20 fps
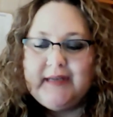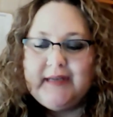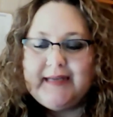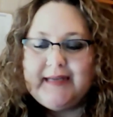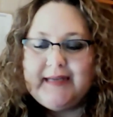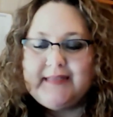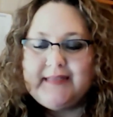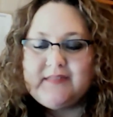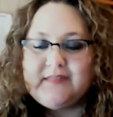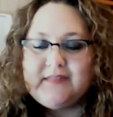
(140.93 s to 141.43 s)

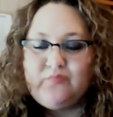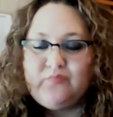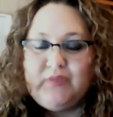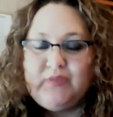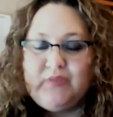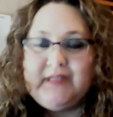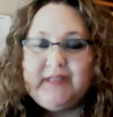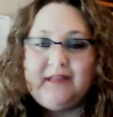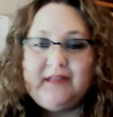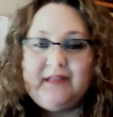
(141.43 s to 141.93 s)
is
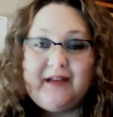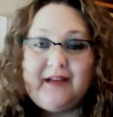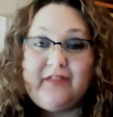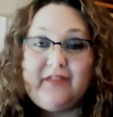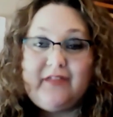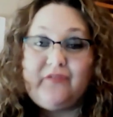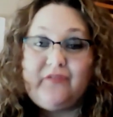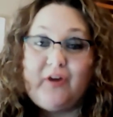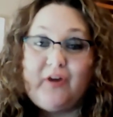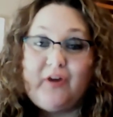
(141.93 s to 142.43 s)
really a lot of
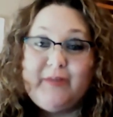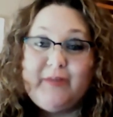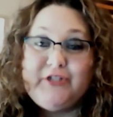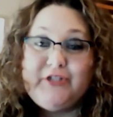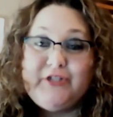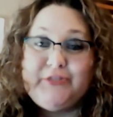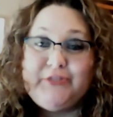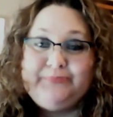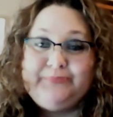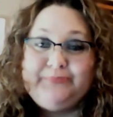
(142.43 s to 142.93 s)
the
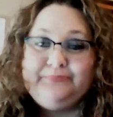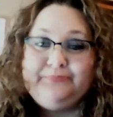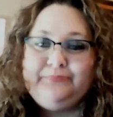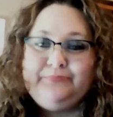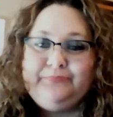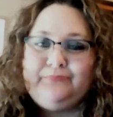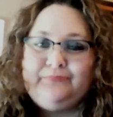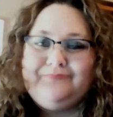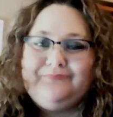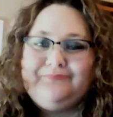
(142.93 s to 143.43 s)
verbiage
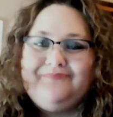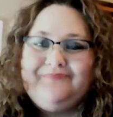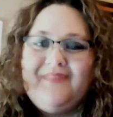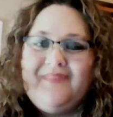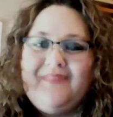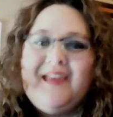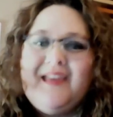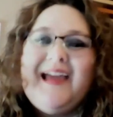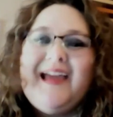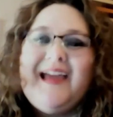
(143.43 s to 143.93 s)

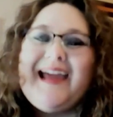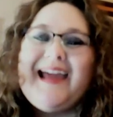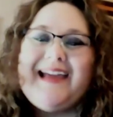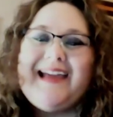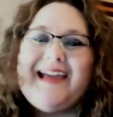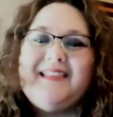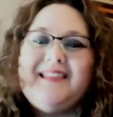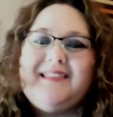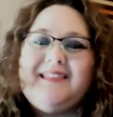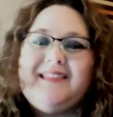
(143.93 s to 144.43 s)

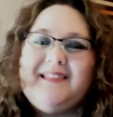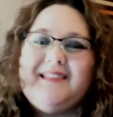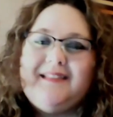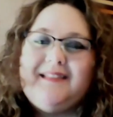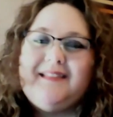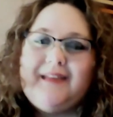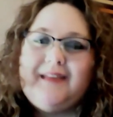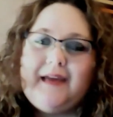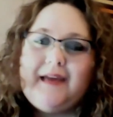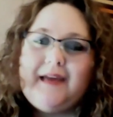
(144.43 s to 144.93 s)
and
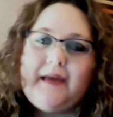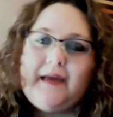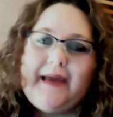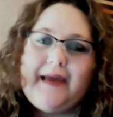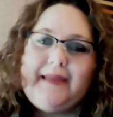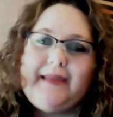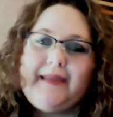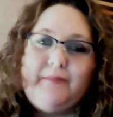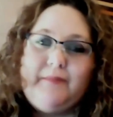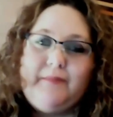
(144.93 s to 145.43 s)

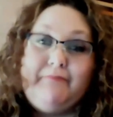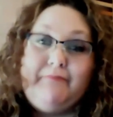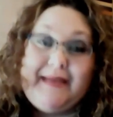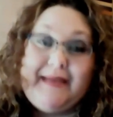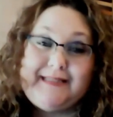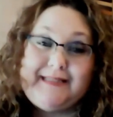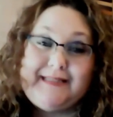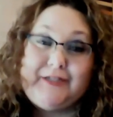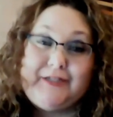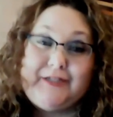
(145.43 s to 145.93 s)
the
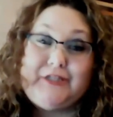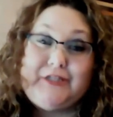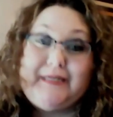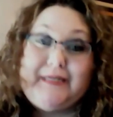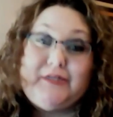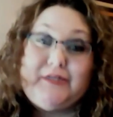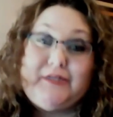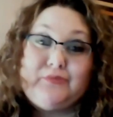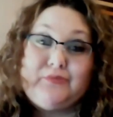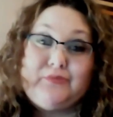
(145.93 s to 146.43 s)
message that
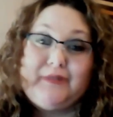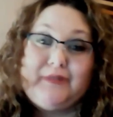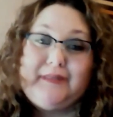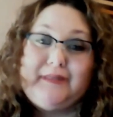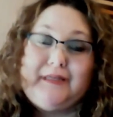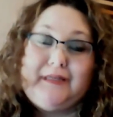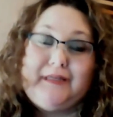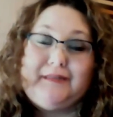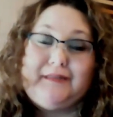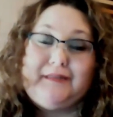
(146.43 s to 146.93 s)

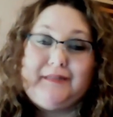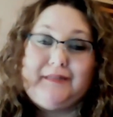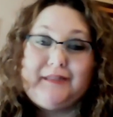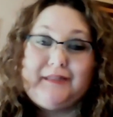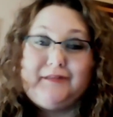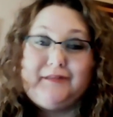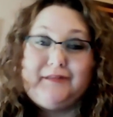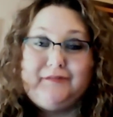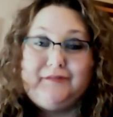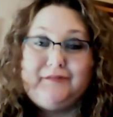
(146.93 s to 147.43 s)
that
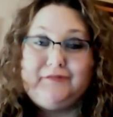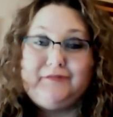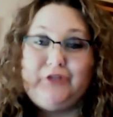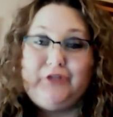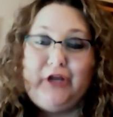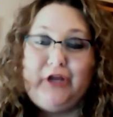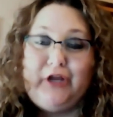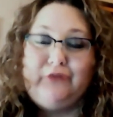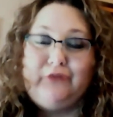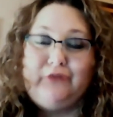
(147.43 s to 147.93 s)
you
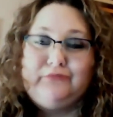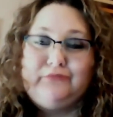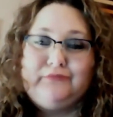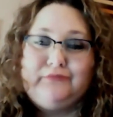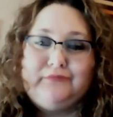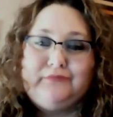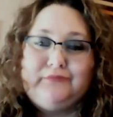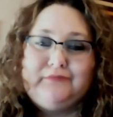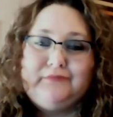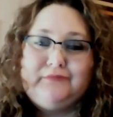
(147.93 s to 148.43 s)
know,
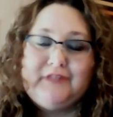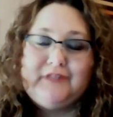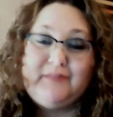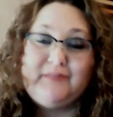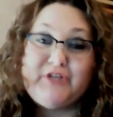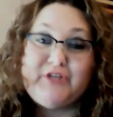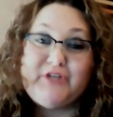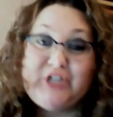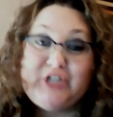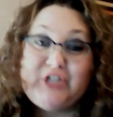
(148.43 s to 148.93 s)
the
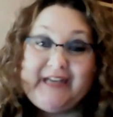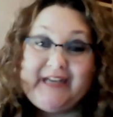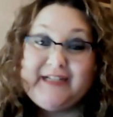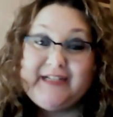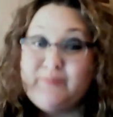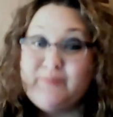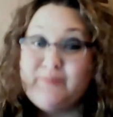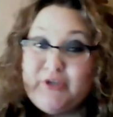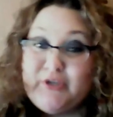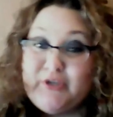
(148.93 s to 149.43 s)
machine
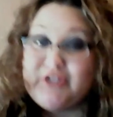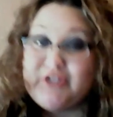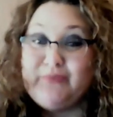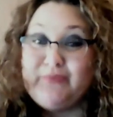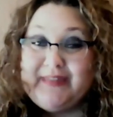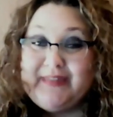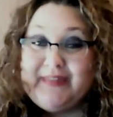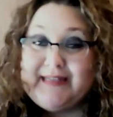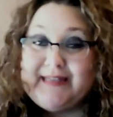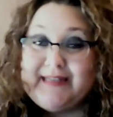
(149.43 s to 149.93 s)
is pushing
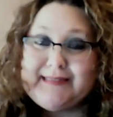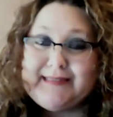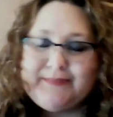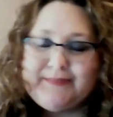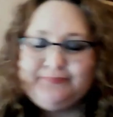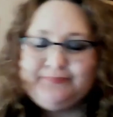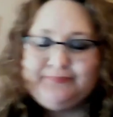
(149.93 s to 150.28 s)
with this.